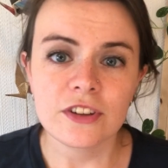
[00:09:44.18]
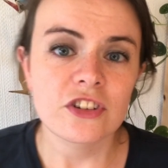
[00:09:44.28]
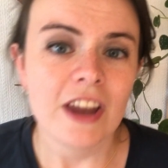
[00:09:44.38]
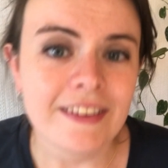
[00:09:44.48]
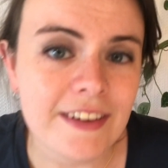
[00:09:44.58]
the
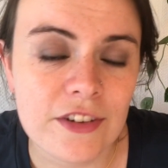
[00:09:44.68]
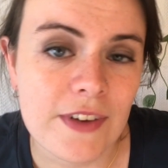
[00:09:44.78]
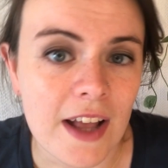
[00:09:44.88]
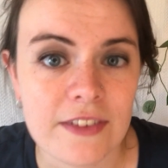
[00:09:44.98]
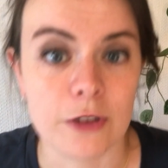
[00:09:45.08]
genetics of
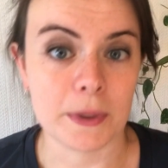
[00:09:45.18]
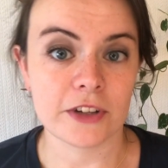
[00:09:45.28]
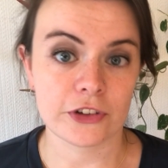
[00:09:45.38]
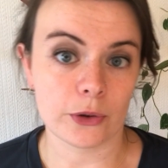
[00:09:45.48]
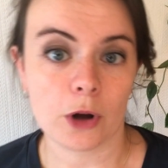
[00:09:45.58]
cancer being
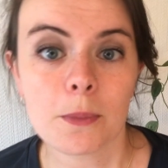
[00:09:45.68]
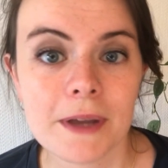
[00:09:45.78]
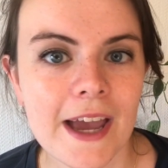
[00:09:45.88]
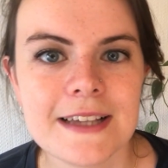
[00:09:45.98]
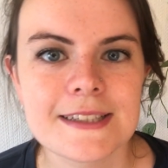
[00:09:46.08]
so
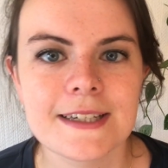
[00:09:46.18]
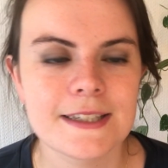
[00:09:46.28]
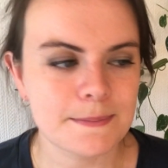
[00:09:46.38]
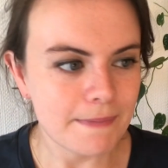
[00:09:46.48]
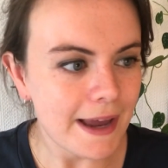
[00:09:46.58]

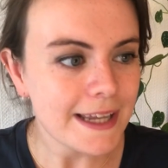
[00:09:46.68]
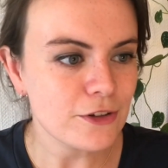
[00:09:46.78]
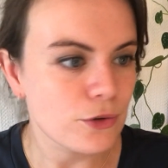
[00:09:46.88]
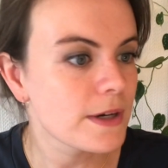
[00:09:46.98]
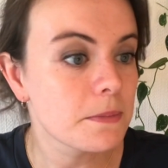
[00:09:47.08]
complicated, many
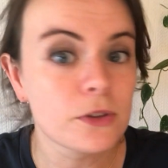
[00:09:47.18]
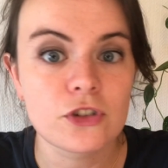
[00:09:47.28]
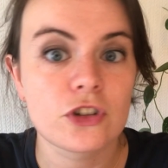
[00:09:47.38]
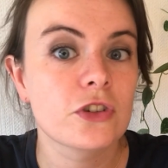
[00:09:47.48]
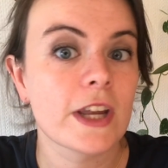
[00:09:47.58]
treatments
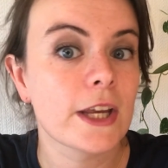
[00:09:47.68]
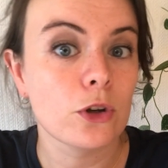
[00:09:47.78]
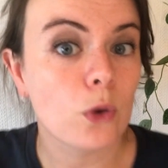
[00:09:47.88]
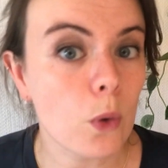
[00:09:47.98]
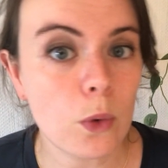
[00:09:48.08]
just
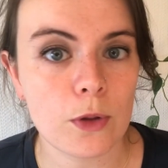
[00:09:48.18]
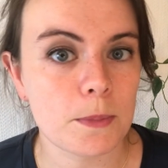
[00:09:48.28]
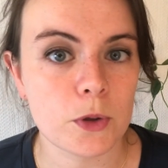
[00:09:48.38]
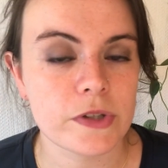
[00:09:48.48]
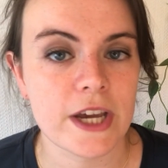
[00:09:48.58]
ignore the
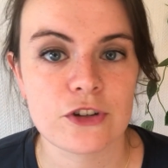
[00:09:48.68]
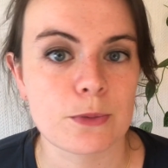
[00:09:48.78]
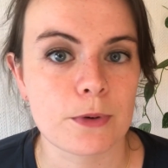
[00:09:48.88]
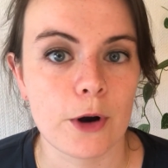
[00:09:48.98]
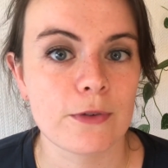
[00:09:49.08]
mutation
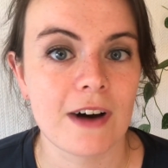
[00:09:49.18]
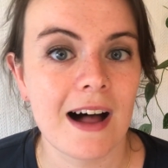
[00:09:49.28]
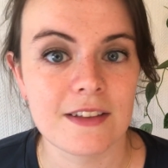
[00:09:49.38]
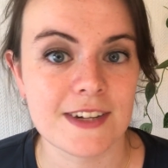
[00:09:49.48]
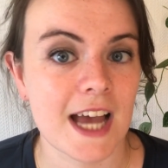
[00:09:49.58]

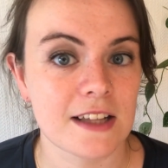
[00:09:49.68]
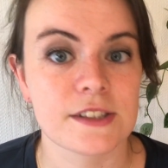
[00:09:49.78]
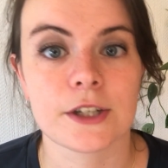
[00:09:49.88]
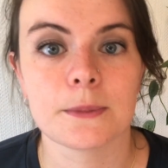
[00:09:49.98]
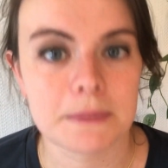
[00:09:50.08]
profile of a
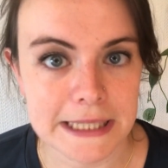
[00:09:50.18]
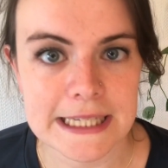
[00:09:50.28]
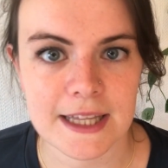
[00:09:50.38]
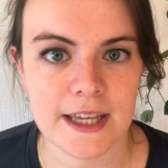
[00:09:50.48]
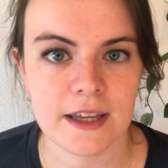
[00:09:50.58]
cancer
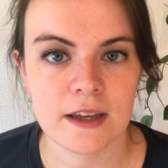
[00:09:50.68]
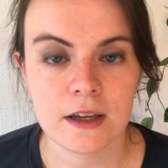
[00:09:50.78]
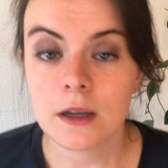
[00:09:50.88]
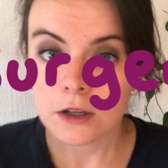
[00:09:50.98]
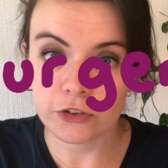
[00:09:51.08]
completely.
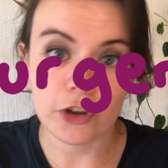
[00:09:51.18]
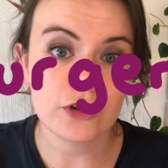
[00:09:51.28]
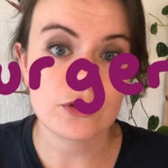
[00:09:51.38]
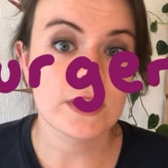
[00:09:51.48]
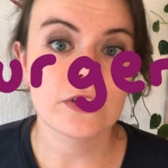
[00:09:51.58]

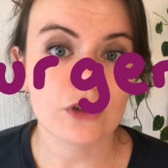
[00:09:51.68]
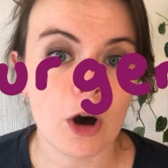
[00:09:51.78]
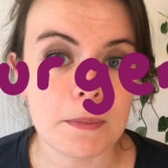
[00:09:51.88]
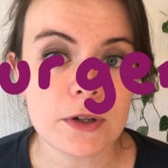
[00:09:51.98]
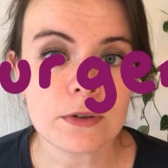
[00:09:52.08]
Surgery is
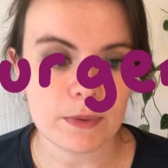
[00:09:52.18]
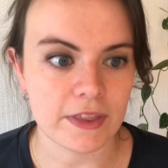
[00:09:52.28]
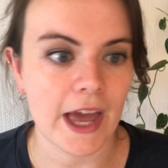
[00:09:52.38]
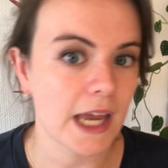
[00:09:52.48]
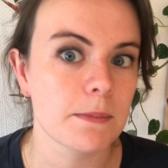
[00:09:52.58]
common with
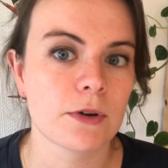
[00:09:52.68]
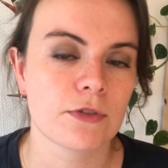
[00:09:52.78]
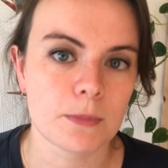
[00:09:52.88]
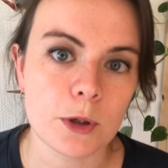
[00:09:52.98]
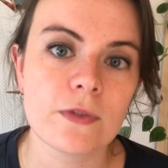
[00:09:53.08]
the aim of
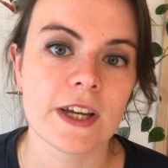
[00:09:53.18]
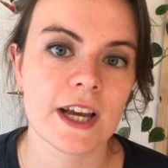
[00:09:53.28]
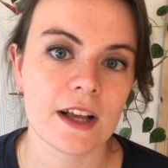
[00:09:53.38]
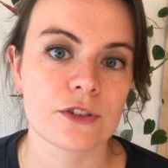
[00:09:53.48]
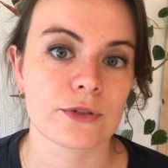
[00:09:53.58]
removing
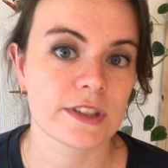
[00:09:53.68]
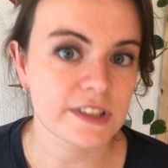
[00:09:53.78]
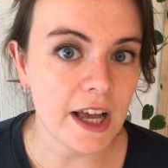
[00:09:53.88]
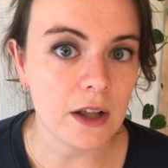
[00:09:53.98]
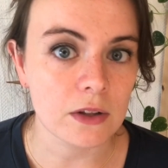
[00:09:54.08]
cancerous
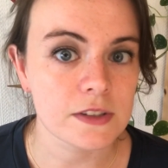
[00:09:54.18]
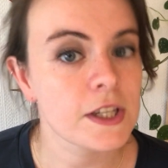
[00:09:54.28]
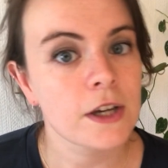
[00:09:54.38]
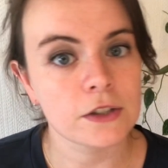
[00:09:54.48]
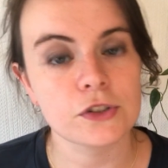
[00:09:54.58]
cells,
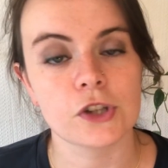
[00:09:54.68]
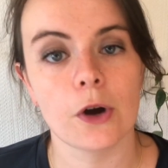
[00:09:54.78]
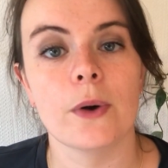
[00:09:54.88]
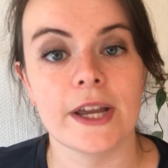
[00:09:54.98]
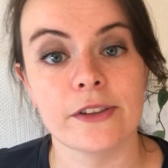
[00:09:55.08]
and
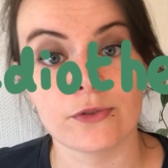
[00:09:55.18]
so is